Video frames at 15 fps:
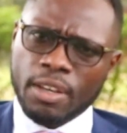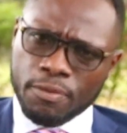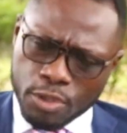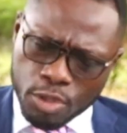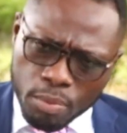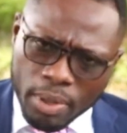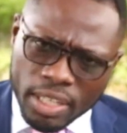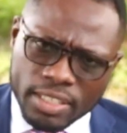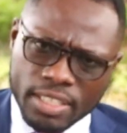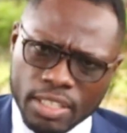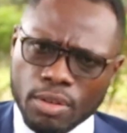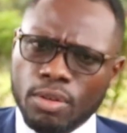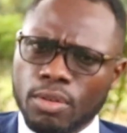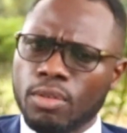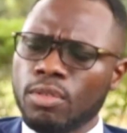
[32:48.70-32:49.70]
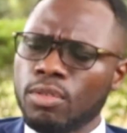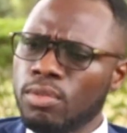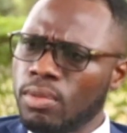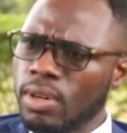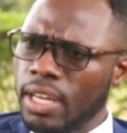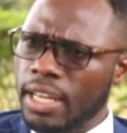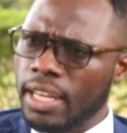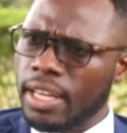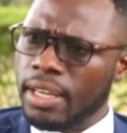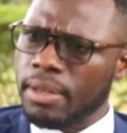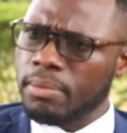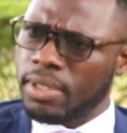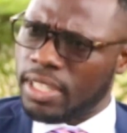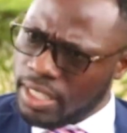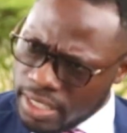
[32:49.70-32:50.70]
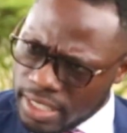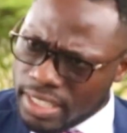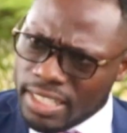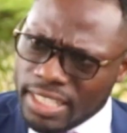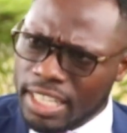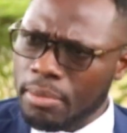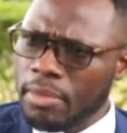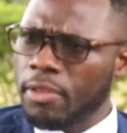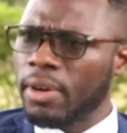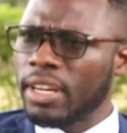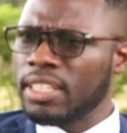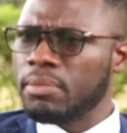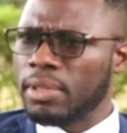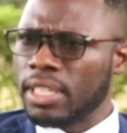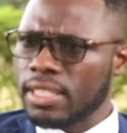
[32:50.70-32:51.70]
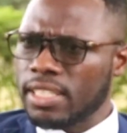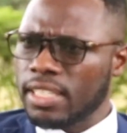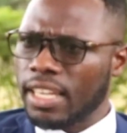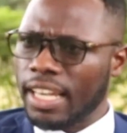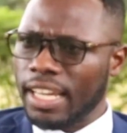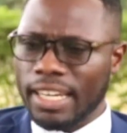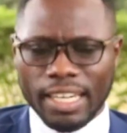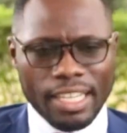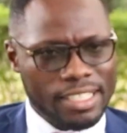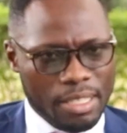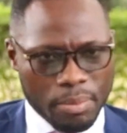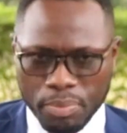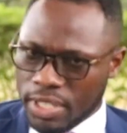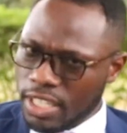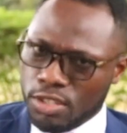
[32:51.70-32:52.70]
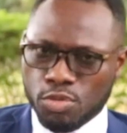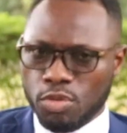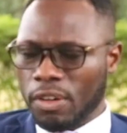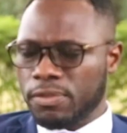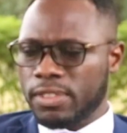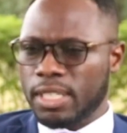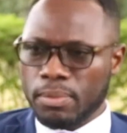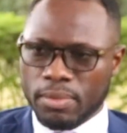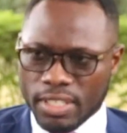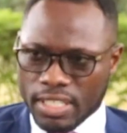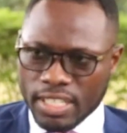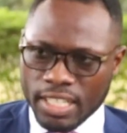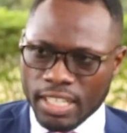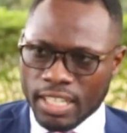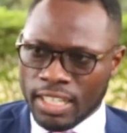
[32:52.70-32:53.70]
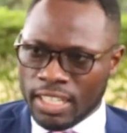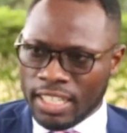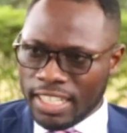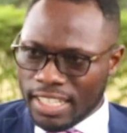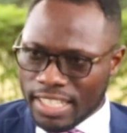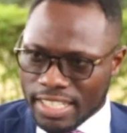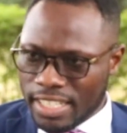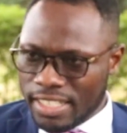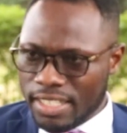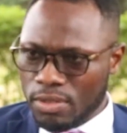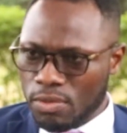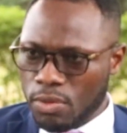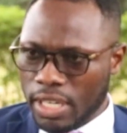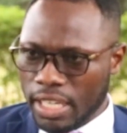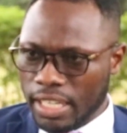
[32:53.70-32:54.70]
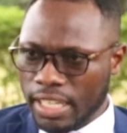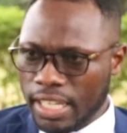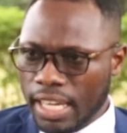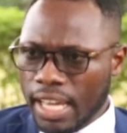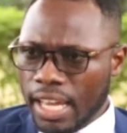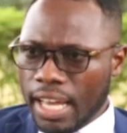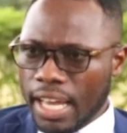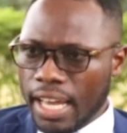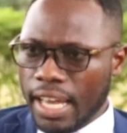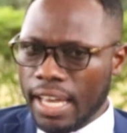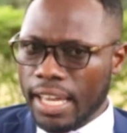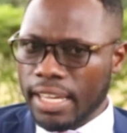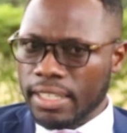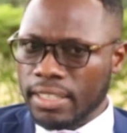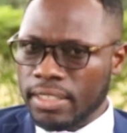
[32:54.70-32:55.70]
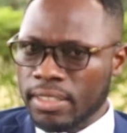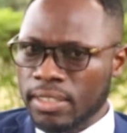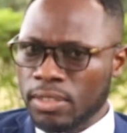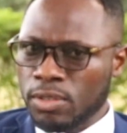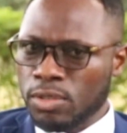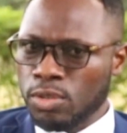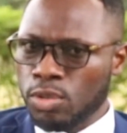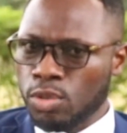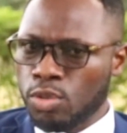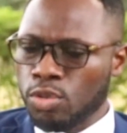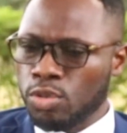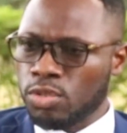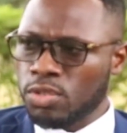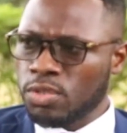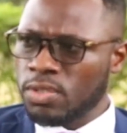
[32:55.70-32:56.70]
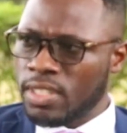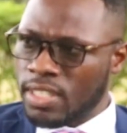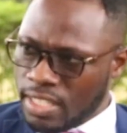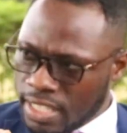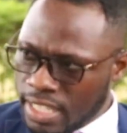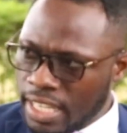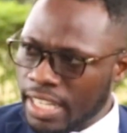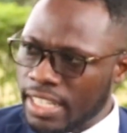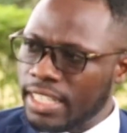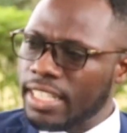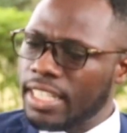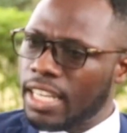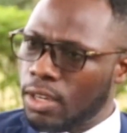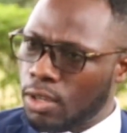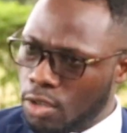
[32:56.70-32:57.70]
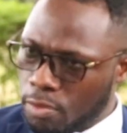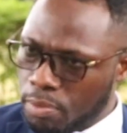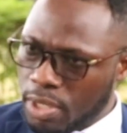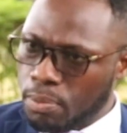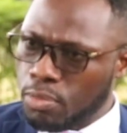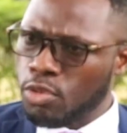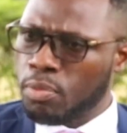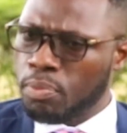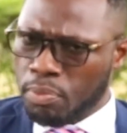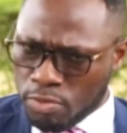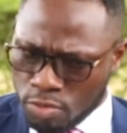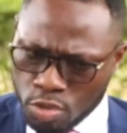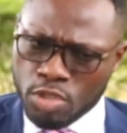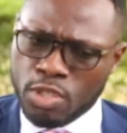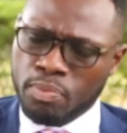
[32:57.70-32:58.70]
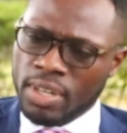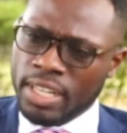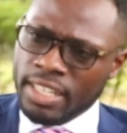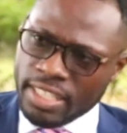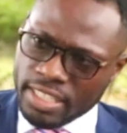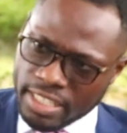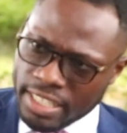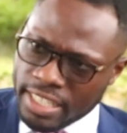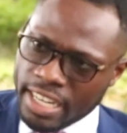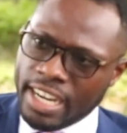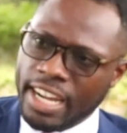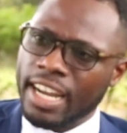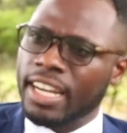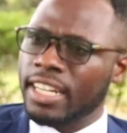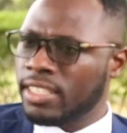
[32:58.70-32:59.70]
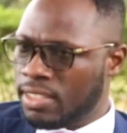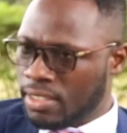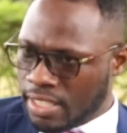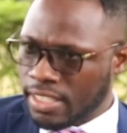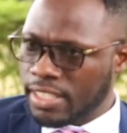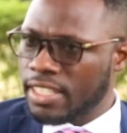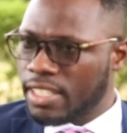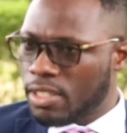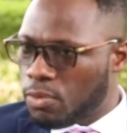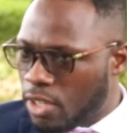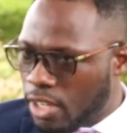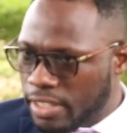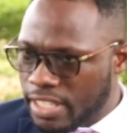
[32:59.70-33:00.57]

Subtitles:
A few months ago, he did name a running mate, and that appeared to have tipped the scale in a certain way. And you could see and hear a lot of people, those playing the gender card, suggesting,